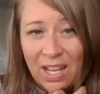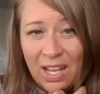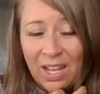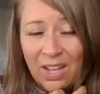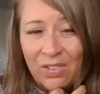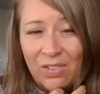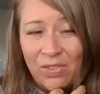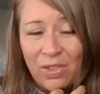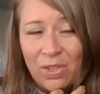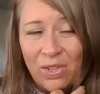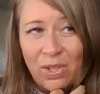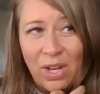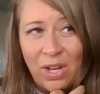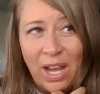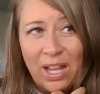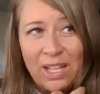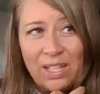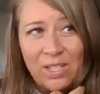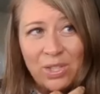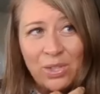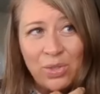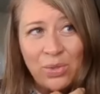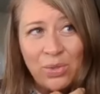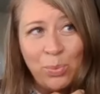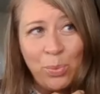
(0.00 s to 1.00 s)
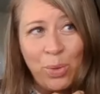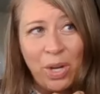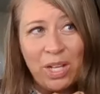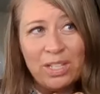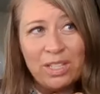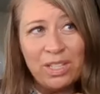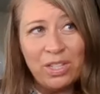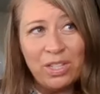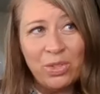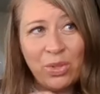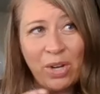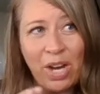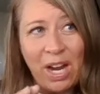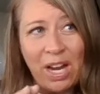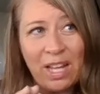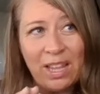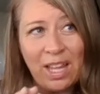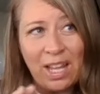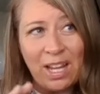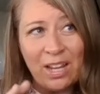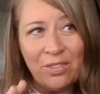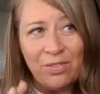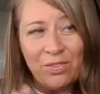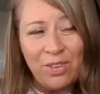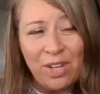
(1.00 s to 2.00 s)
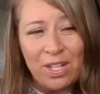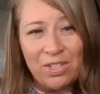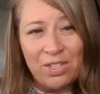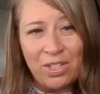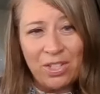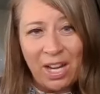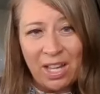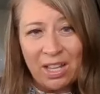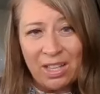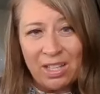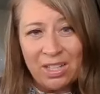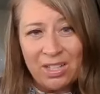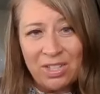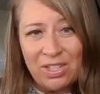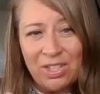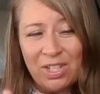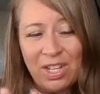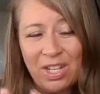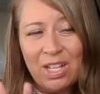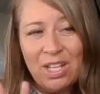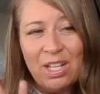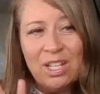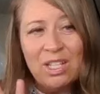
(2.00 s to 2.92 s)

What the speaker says: If you guys want to try like a fun challenge,